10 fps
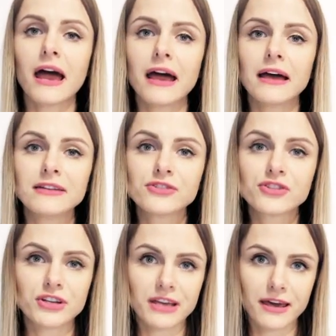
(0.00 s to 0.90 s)
an
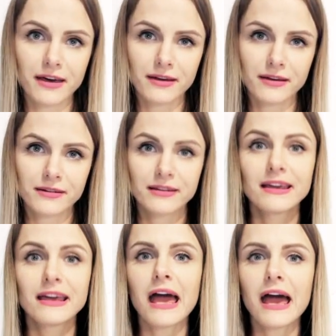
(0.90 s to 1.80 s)
engineer.
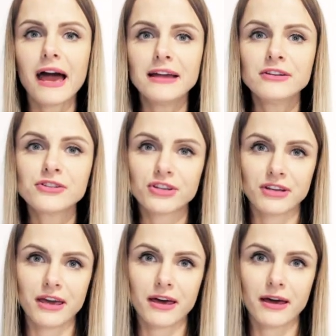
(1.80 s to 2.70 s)

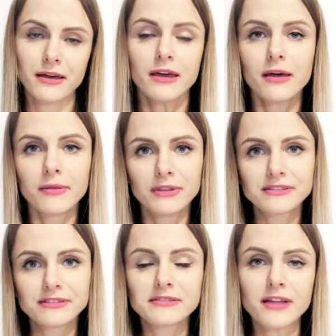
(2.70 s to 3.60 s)
Engineer.
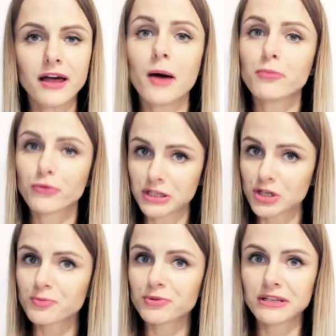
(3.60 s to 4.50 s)
This is the
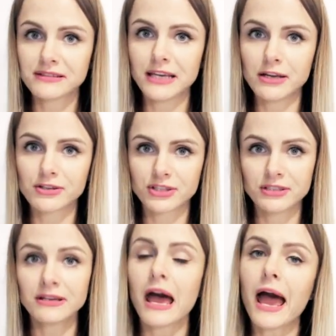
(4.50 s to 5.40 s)
British
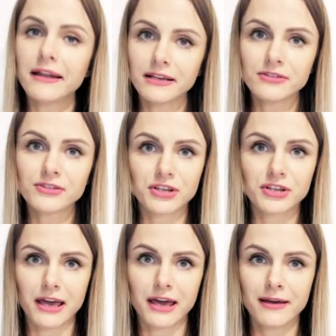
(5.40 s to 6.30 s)
pronunciation, an
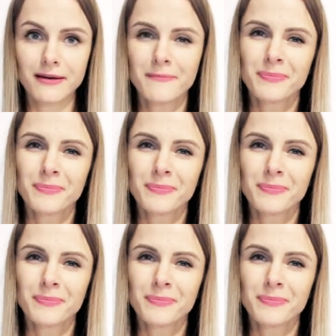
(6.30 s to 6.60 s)
engineer.